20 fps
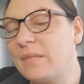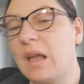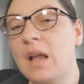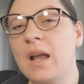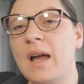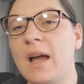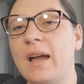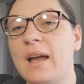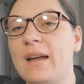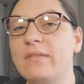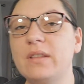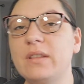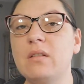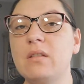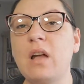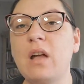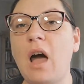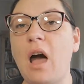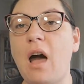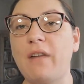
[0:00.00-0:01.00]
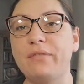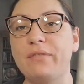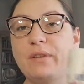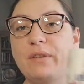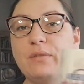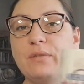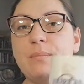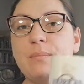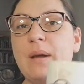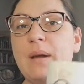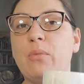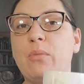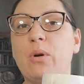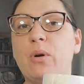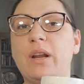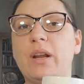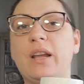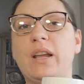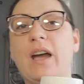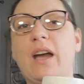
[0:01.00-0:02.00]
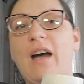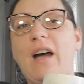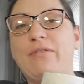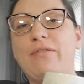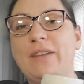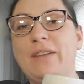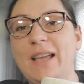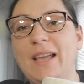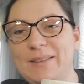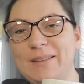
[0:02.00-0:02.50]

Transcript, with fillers: I gotta have a little coffee. It's my morning coffee.